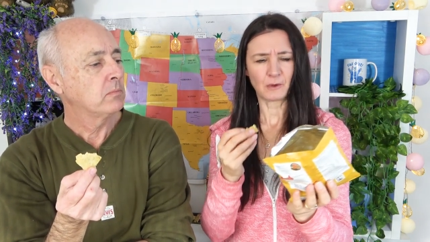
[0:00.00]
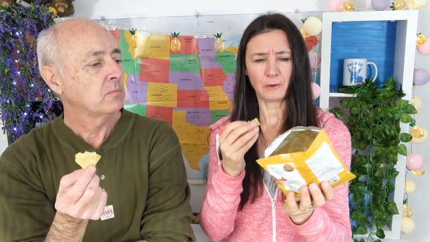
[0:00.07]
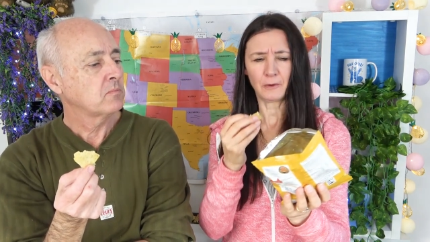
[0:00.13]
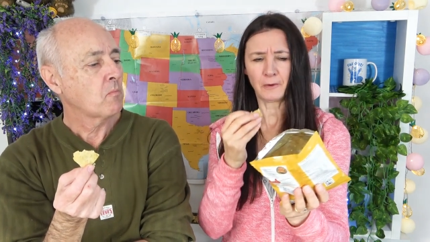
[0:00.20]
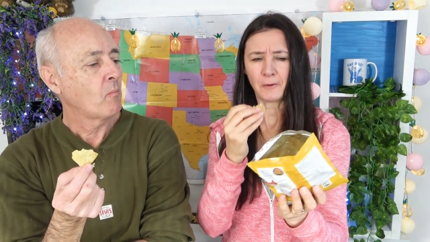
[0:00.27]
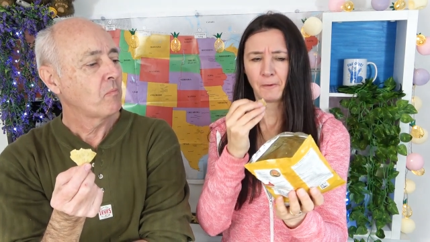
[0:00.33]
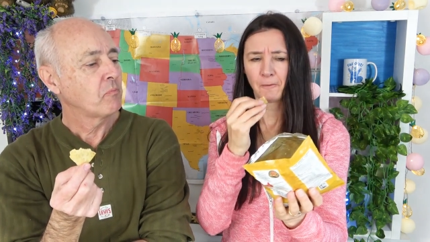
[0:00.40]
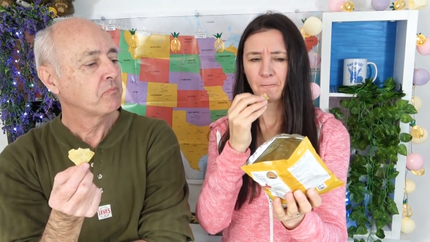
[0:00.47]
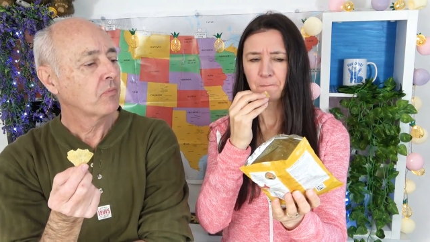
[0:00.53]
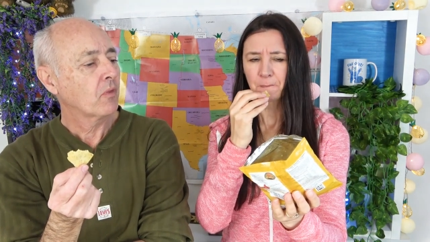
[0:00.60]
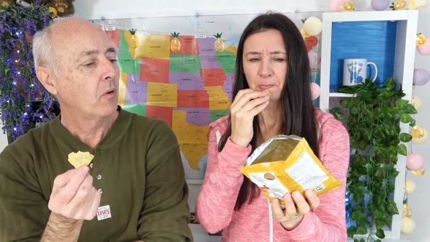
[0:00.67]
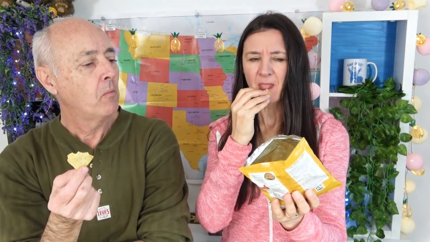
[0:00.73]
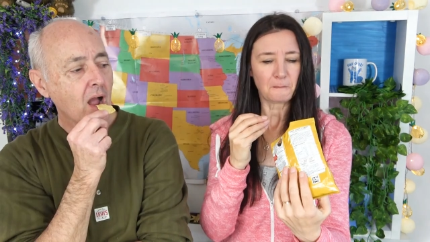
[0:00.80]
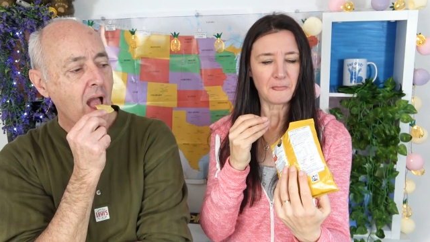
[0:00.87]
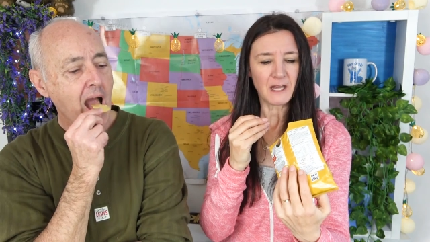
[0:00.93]
Speaker 1: Oh,
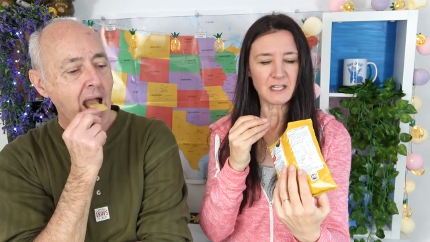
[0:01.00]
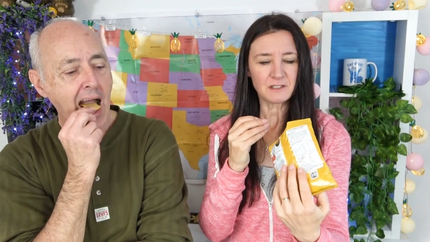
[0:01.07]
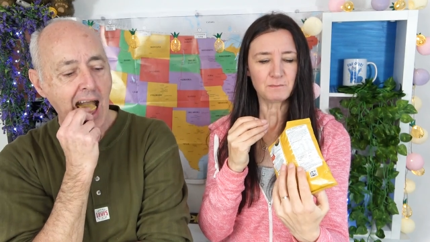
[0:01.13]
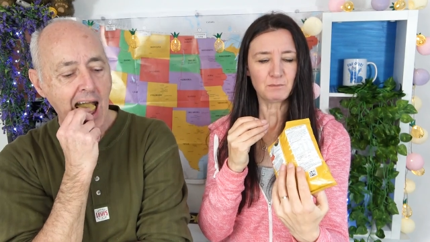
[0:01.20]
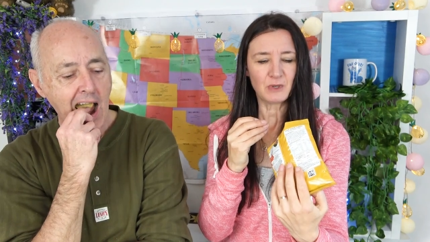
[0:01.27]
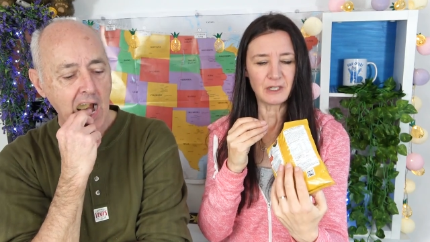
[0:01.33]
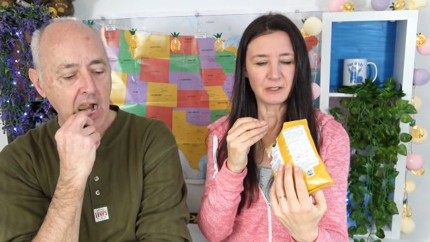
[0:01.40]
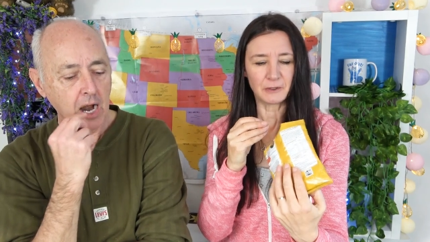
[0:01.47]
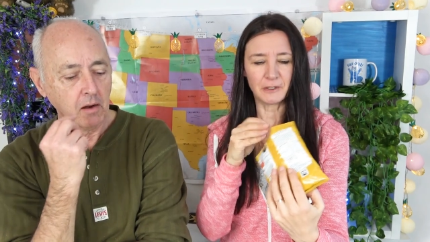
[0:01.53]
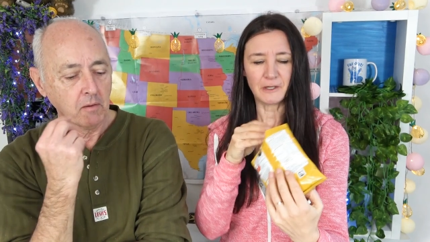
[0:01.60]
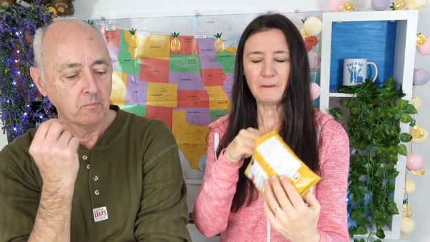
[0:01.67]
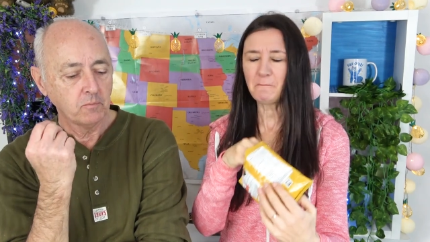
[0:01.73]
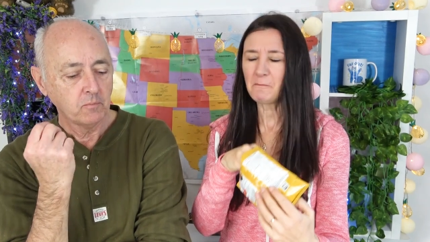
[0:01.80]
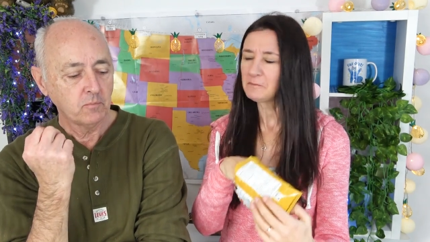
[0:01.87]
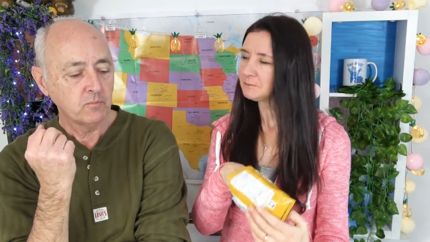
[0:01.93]
that's pretty good.
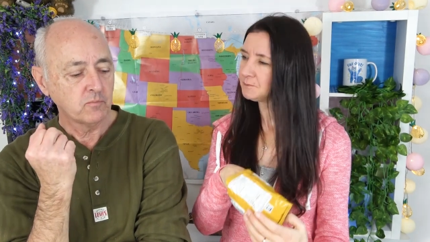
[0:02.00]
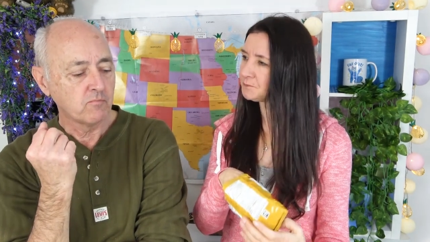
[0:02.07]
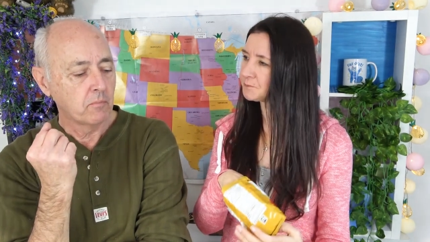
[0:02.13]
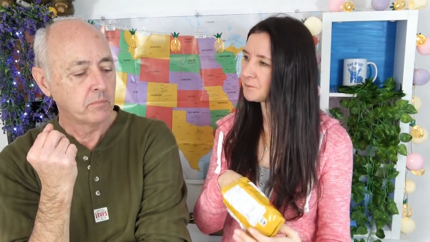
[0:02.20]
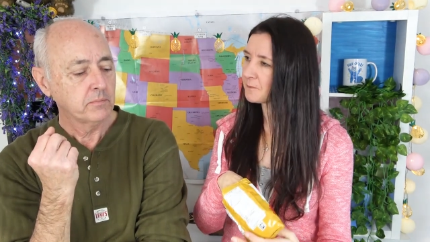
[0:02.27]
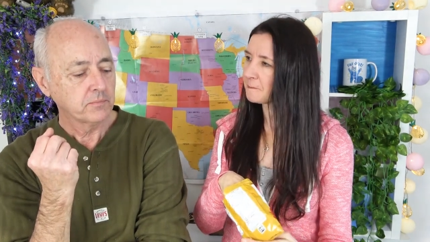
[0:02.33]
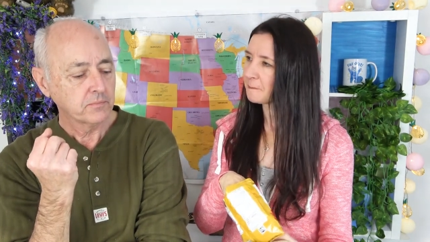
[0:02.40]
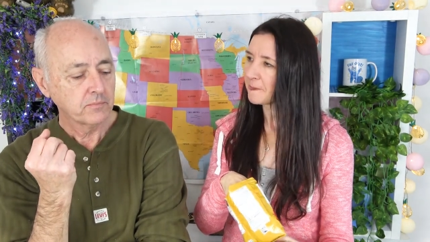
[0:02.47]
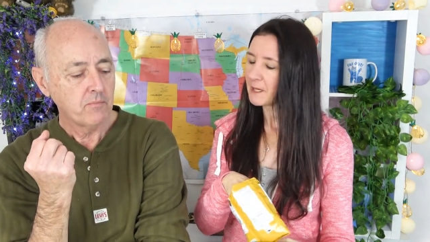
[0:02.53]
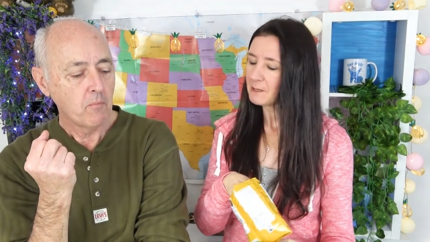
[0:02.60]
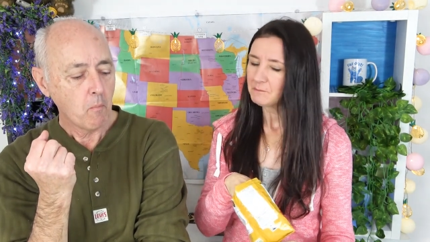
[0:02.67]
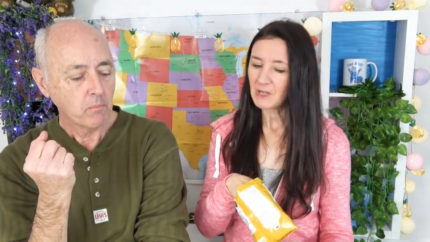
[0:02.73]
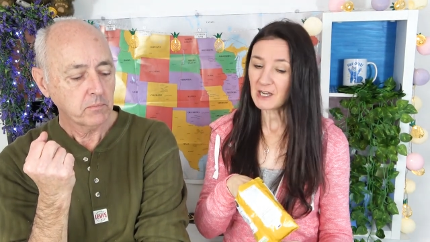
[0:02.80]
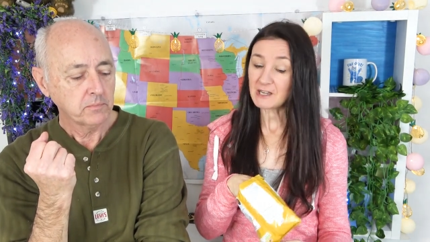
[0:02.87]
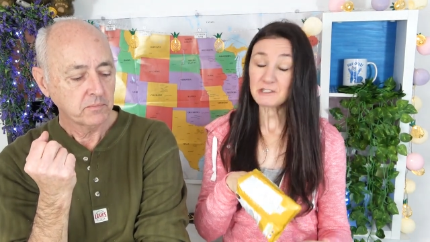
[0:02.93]
Mm.
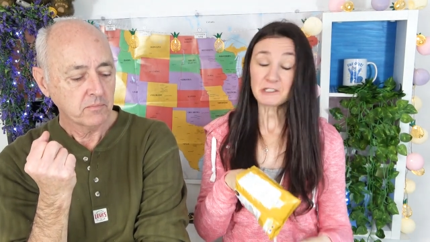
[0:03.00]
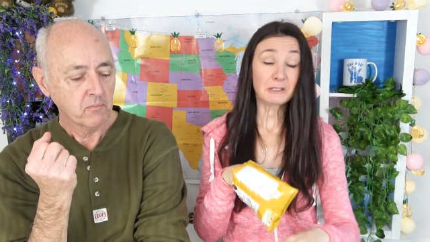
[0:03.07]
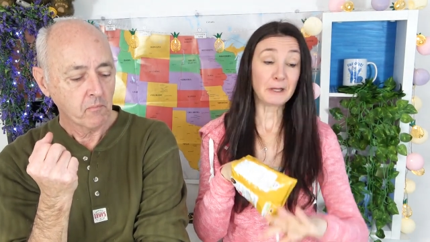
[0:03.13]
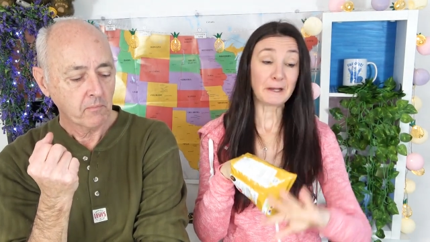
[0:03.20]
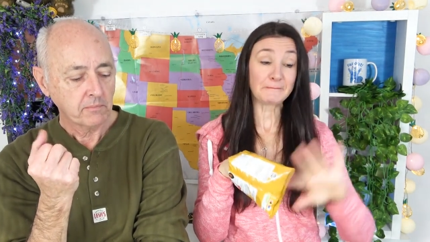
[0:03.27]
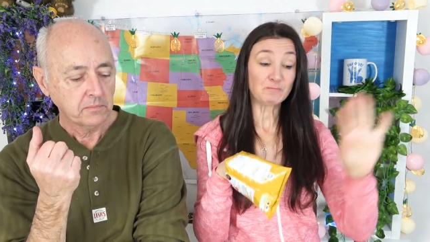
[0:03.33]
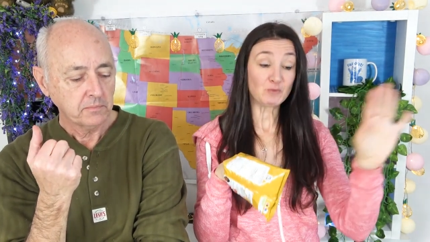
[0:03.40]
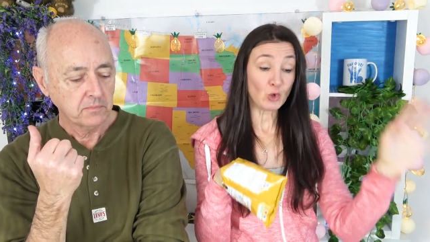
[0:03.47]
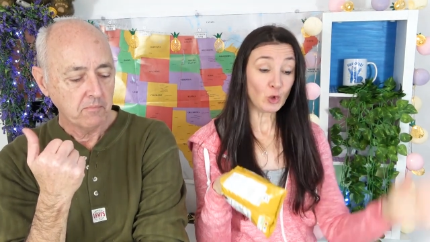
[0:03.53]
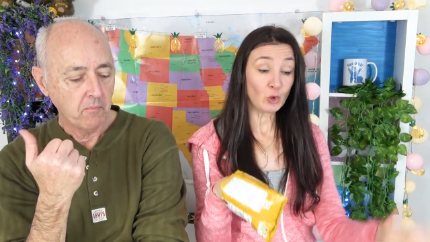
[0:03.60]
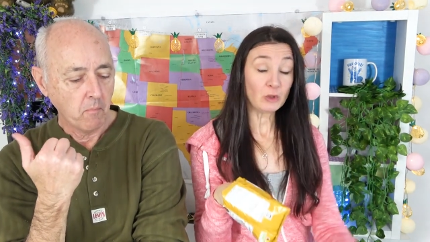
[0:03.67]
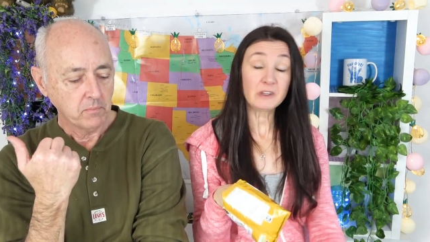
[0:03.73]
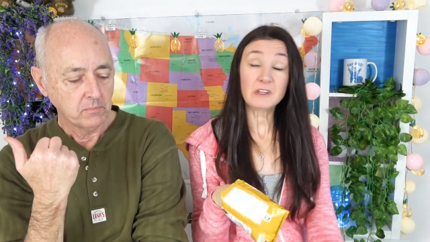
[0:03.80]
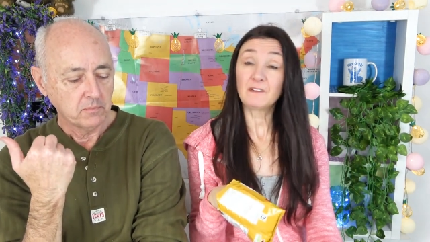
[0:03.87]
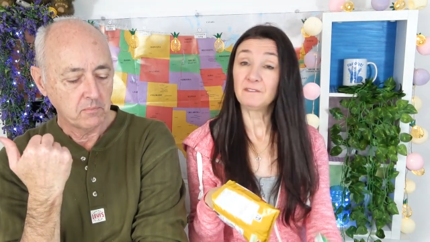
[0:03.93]
I actually like all
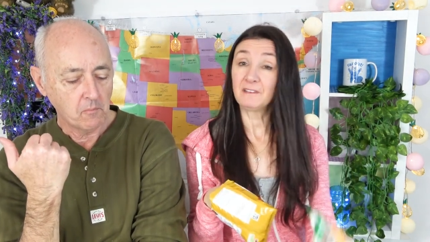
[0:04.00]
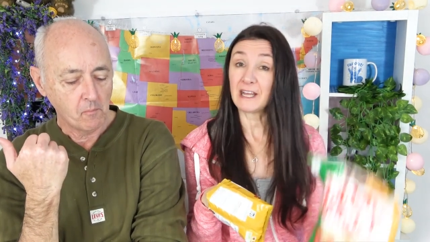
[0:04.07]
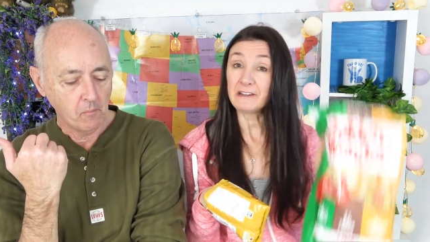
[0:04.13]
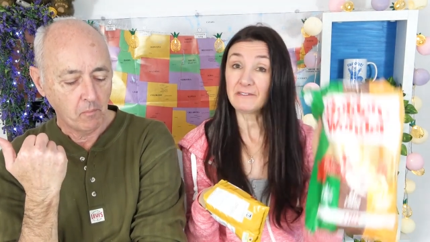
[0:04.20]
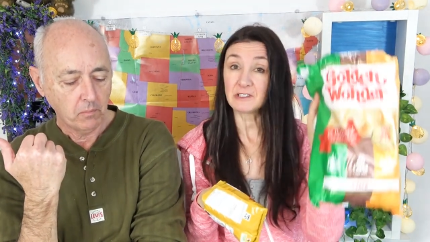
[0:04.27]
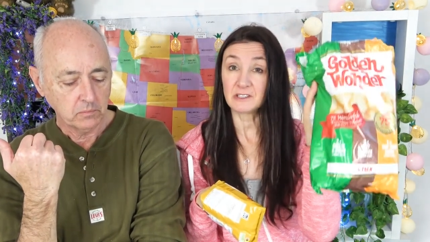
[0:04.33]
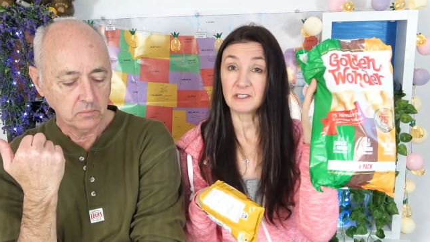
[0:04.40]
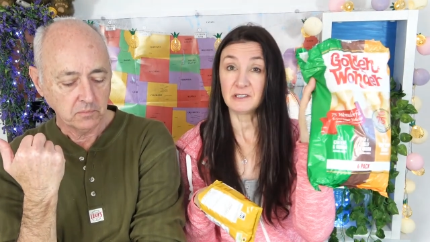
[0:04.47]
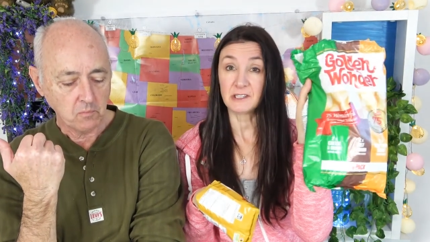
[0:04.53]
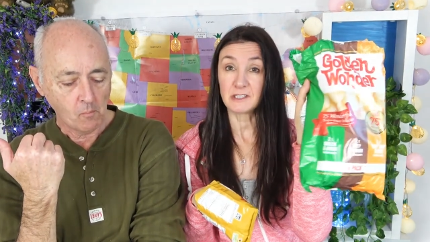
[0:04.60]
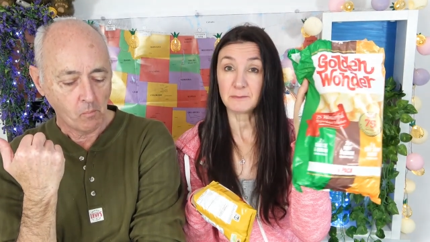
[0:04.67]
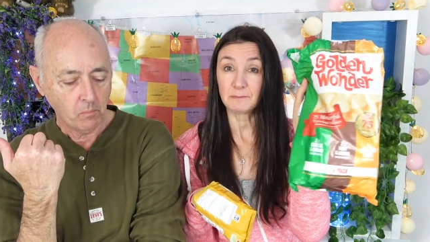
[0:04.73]
of the flavours in this